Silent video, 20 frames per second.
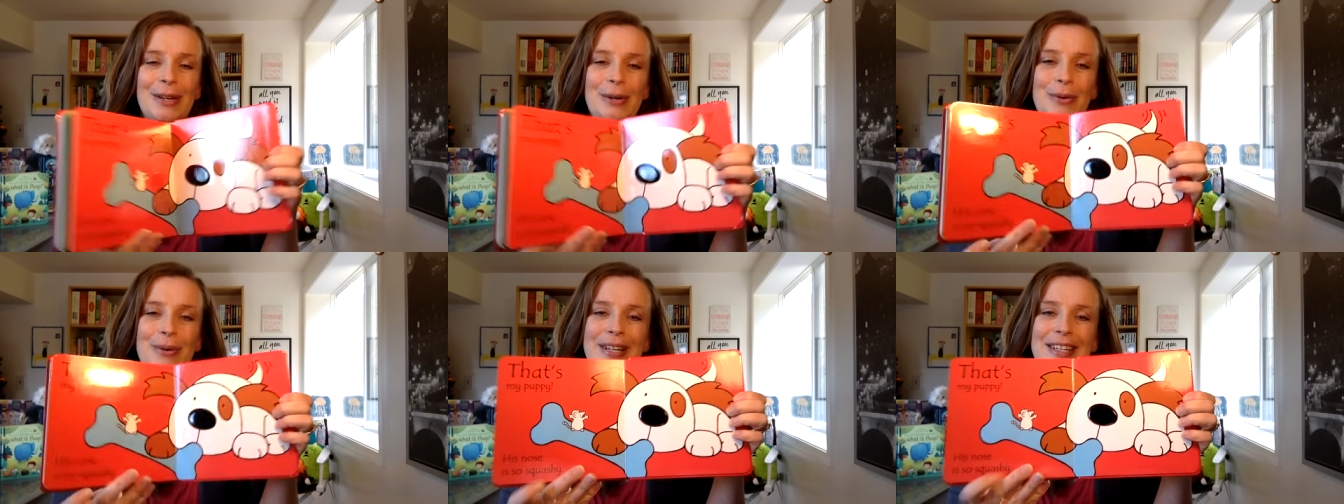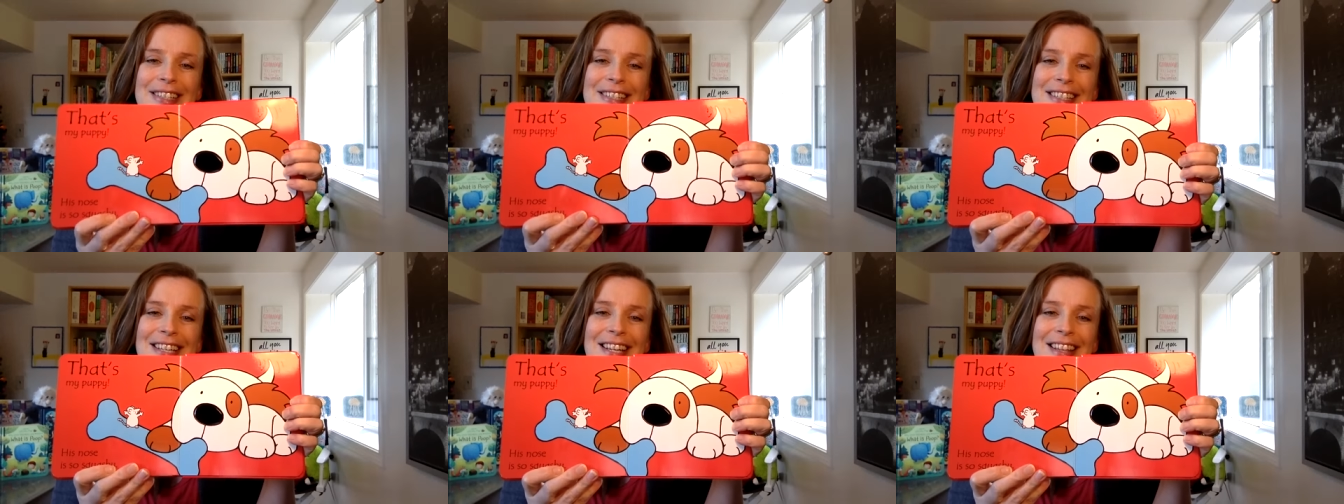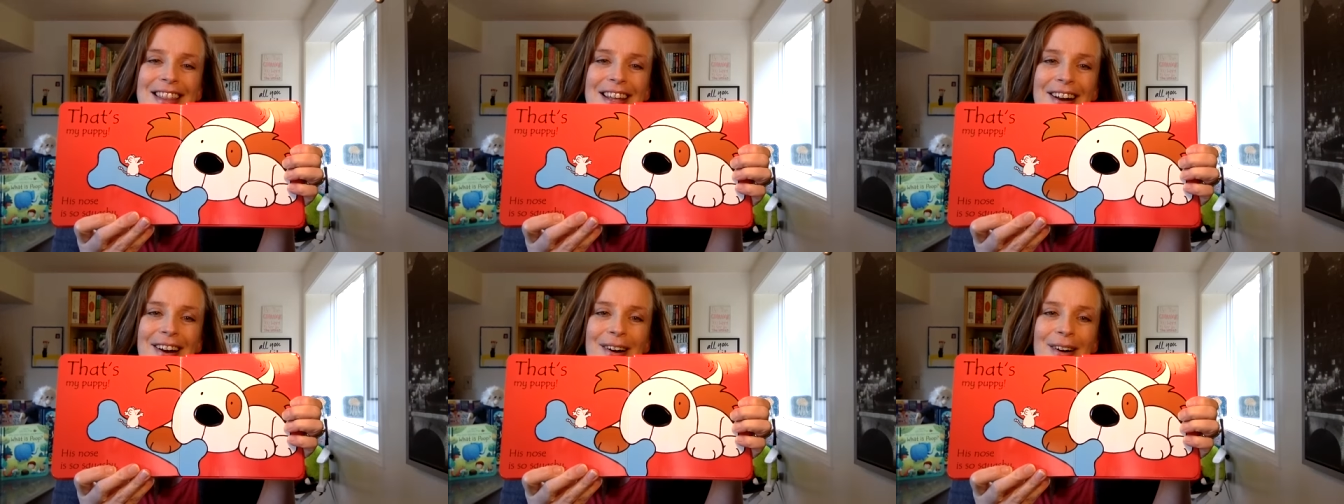you can see
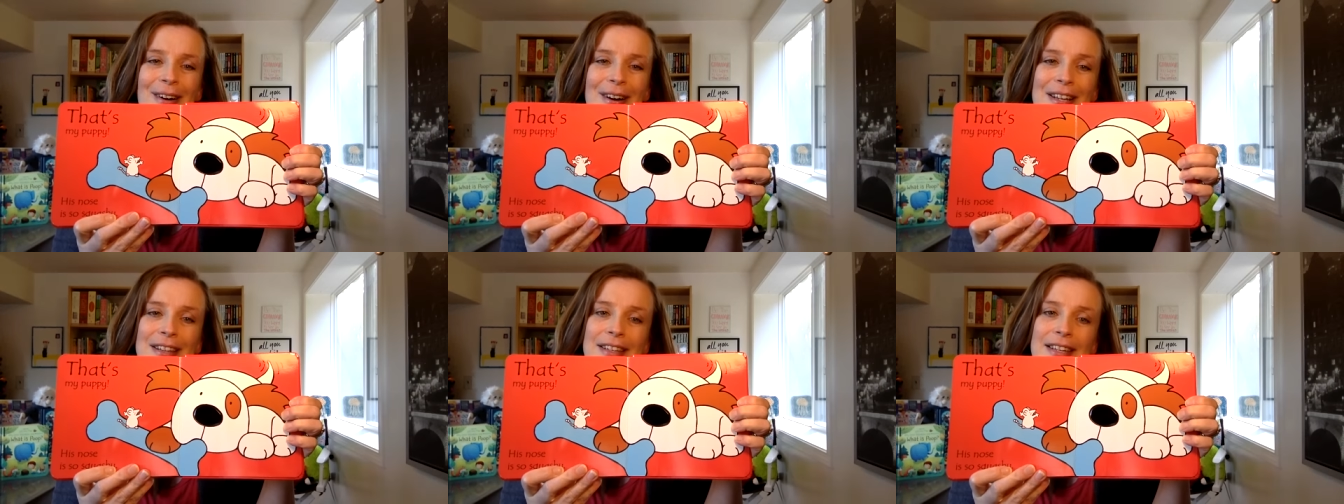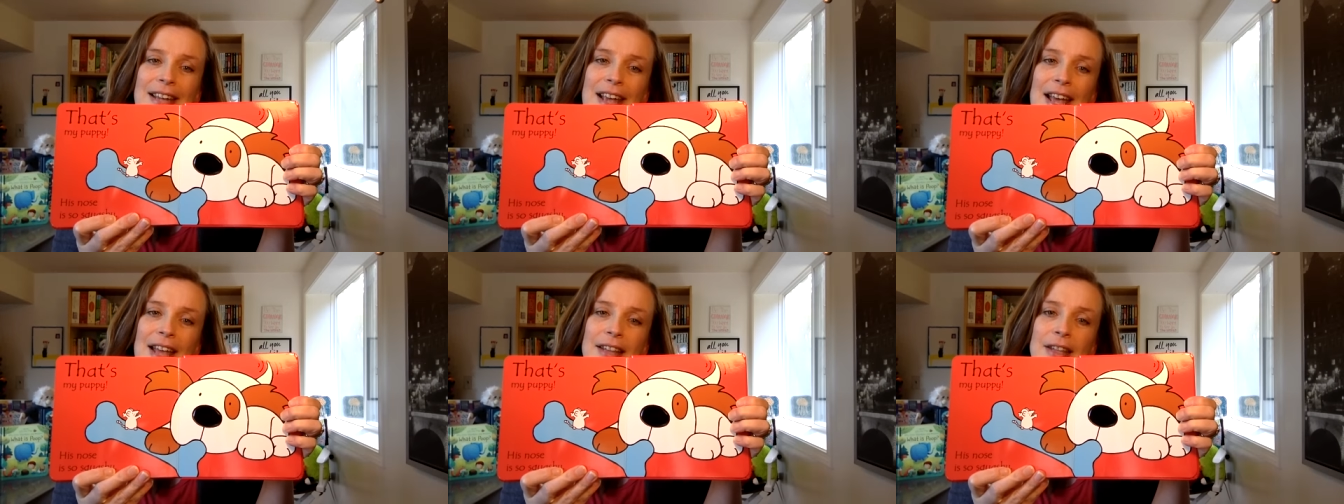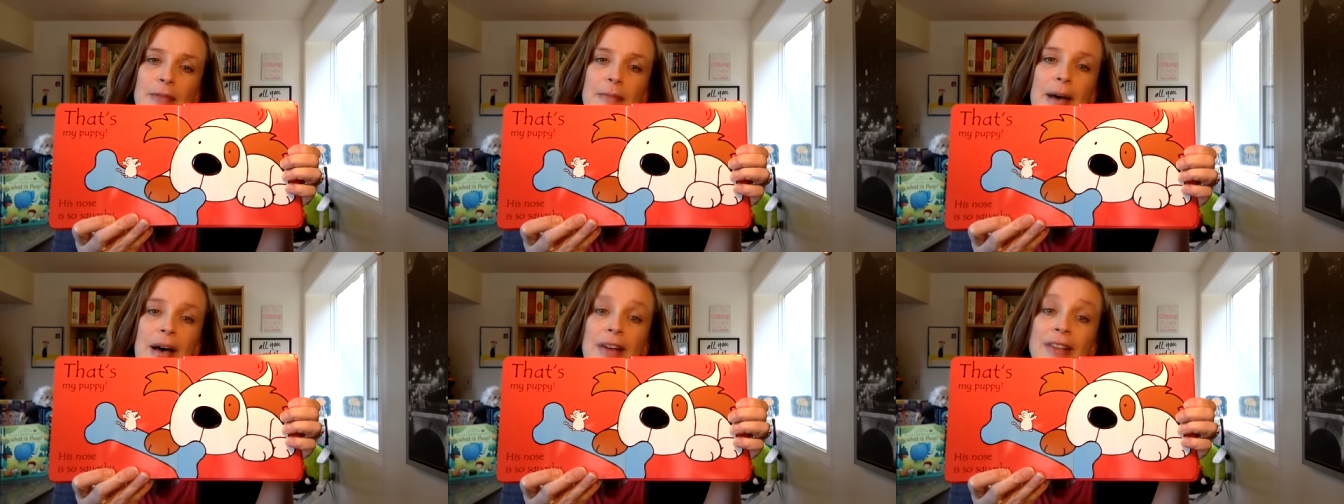there in the
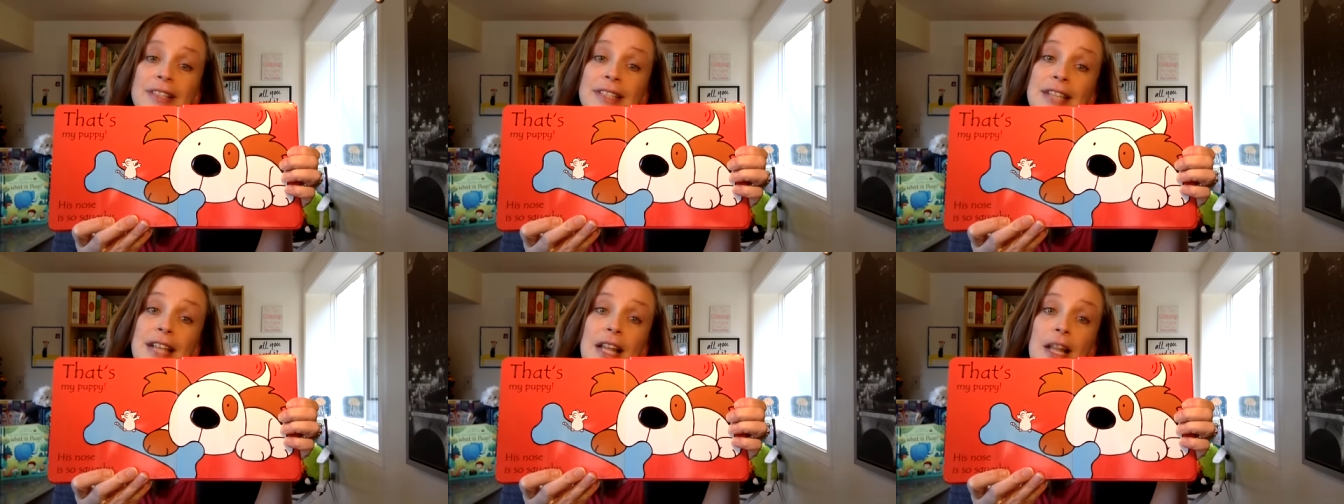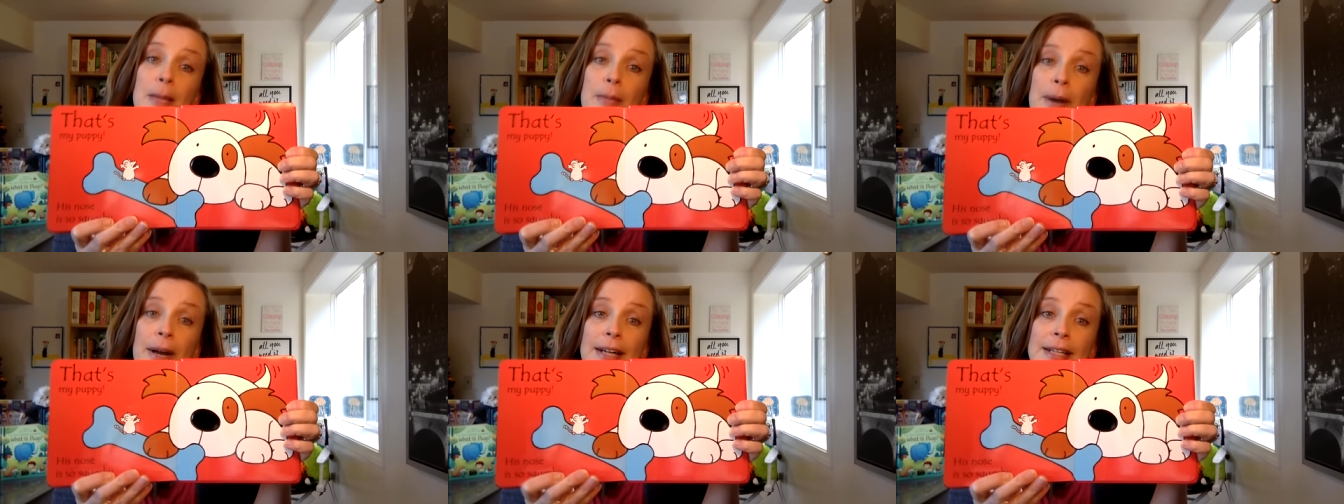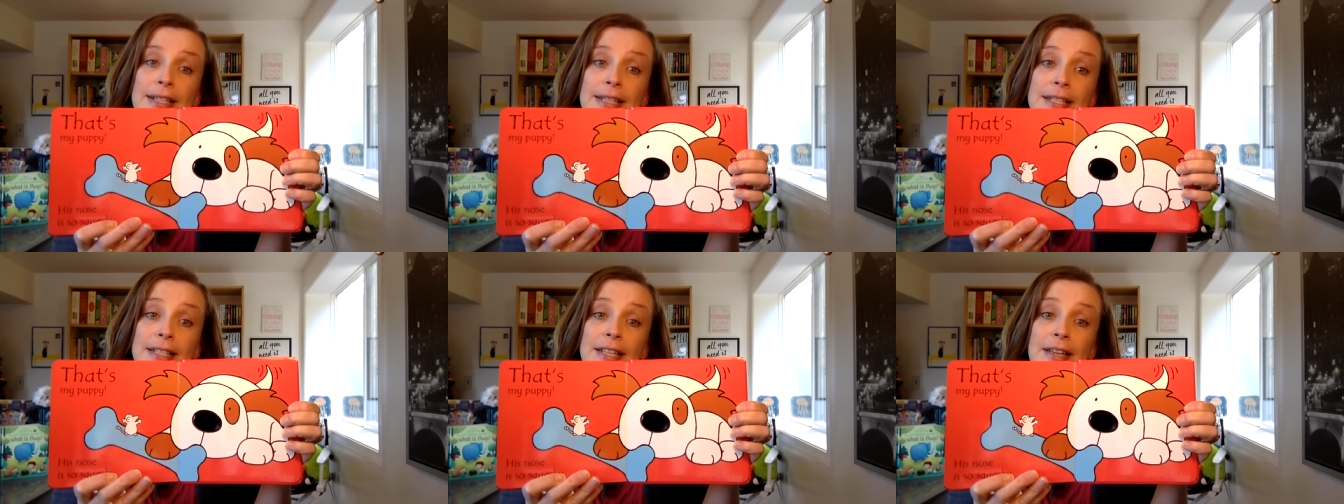end the mouse
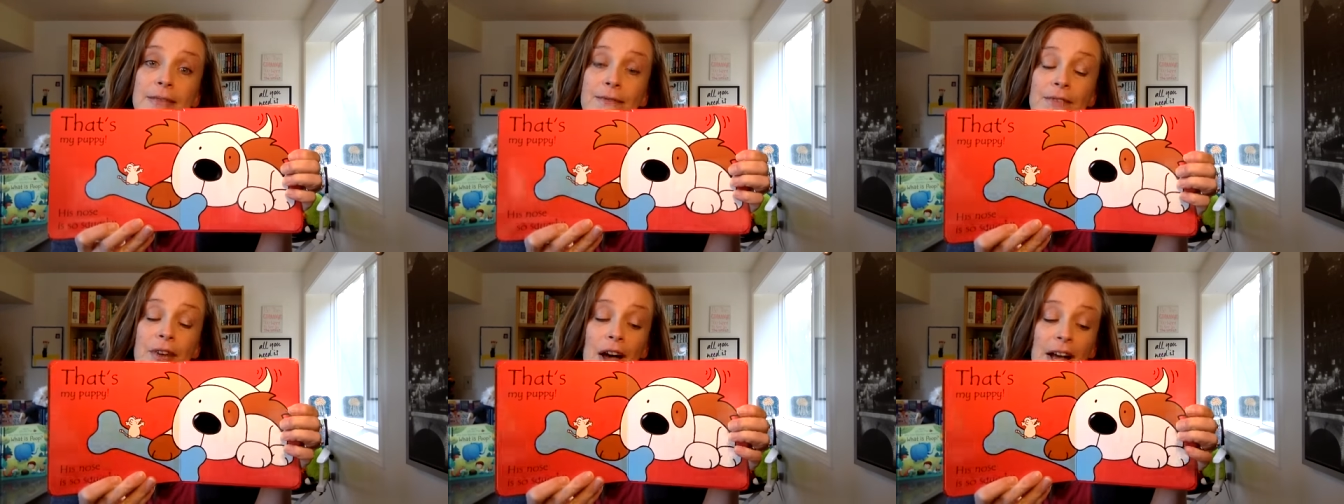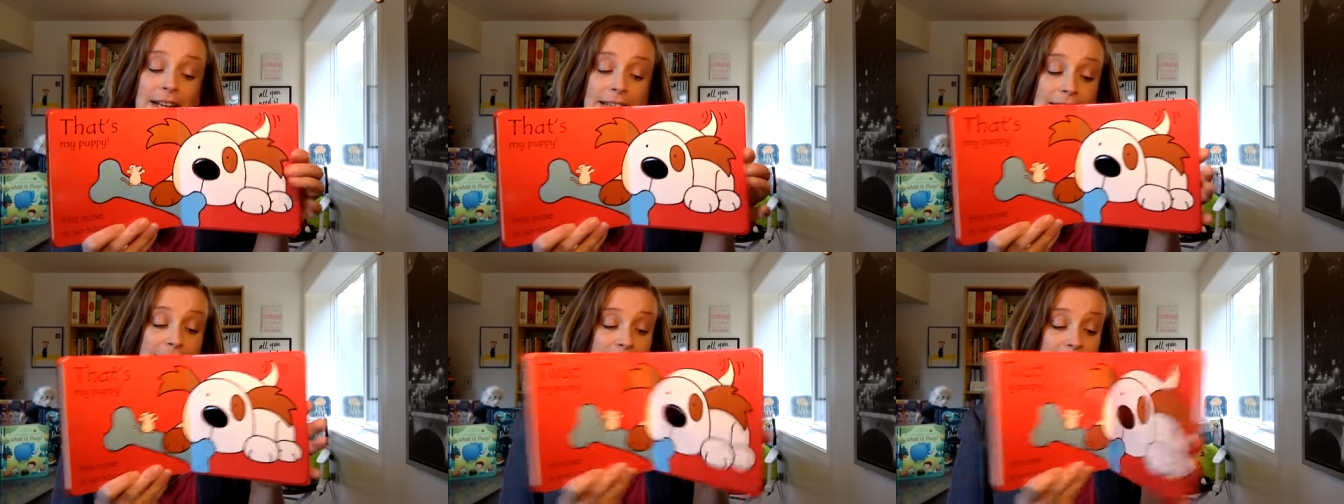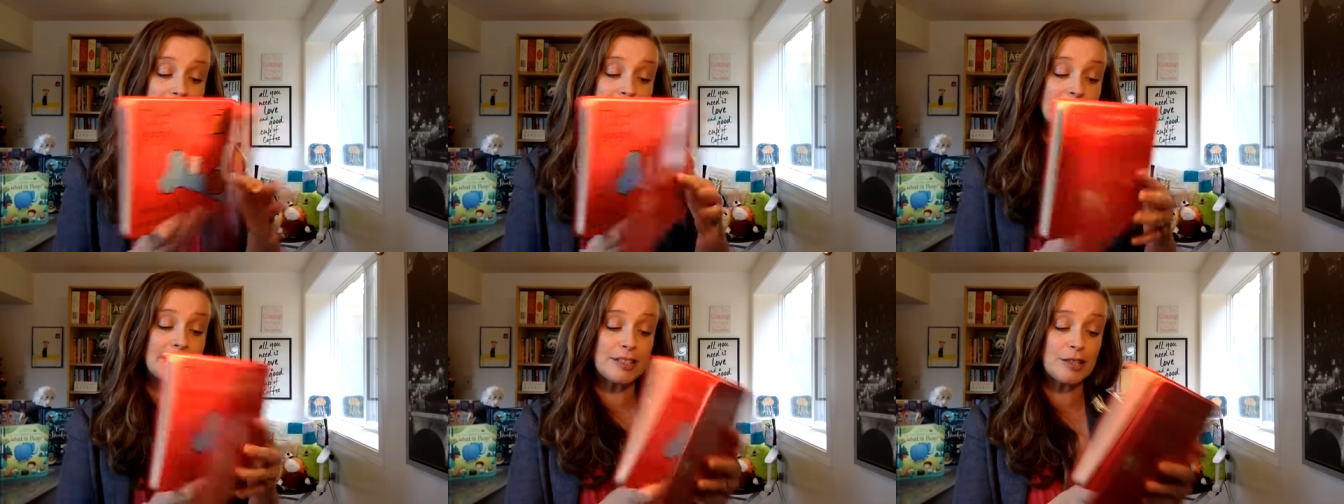celebrates because he
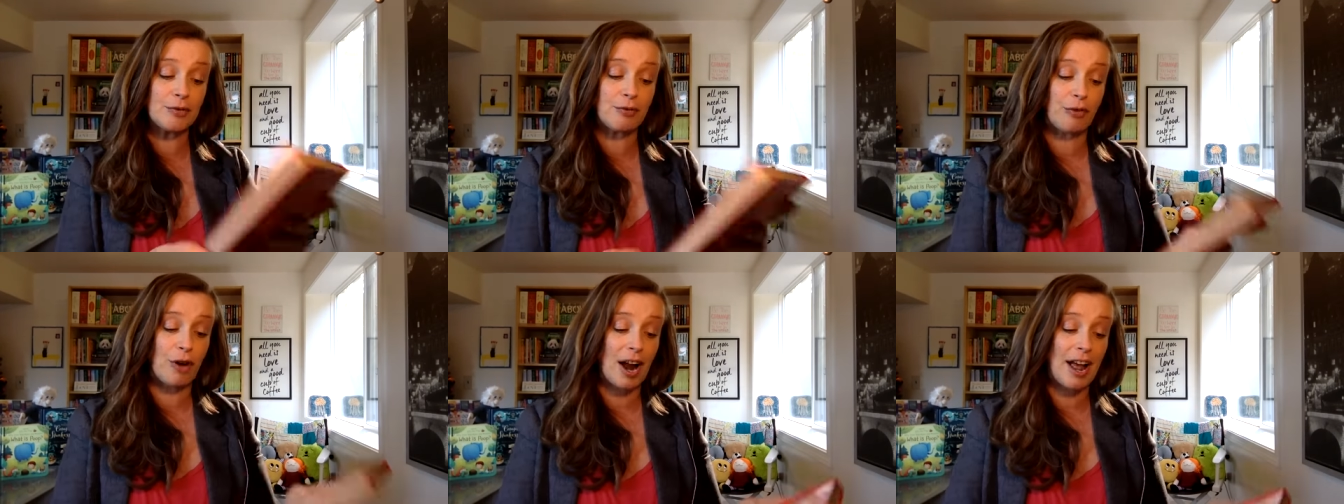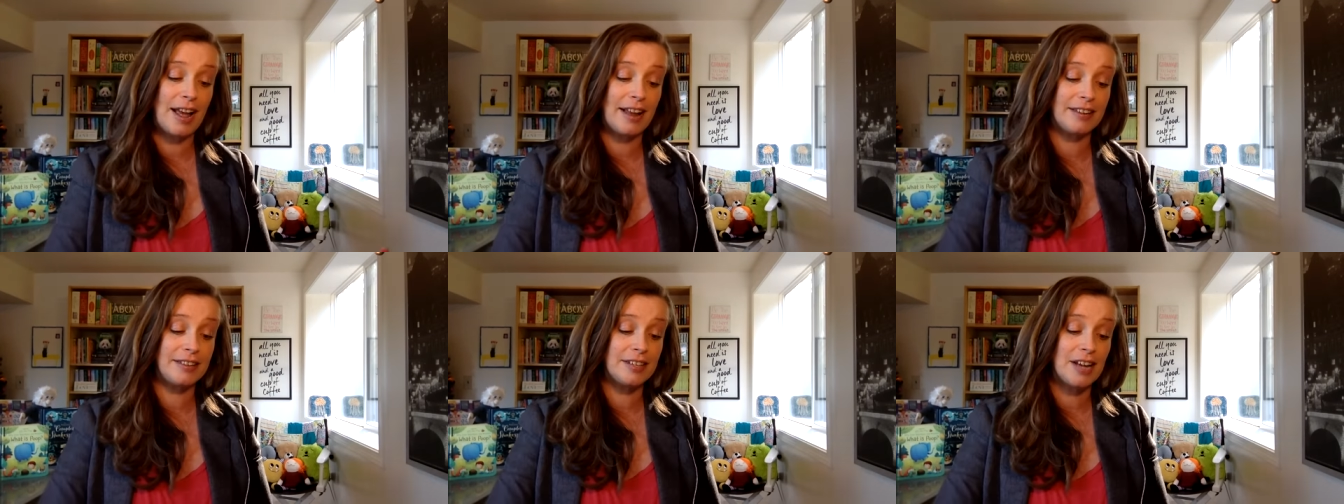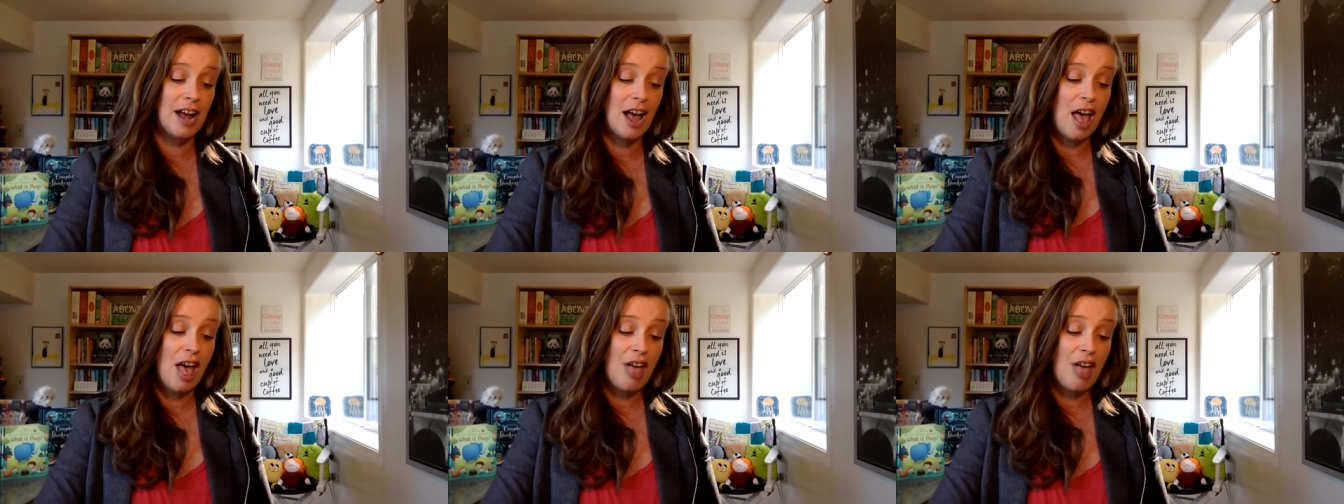finds his friend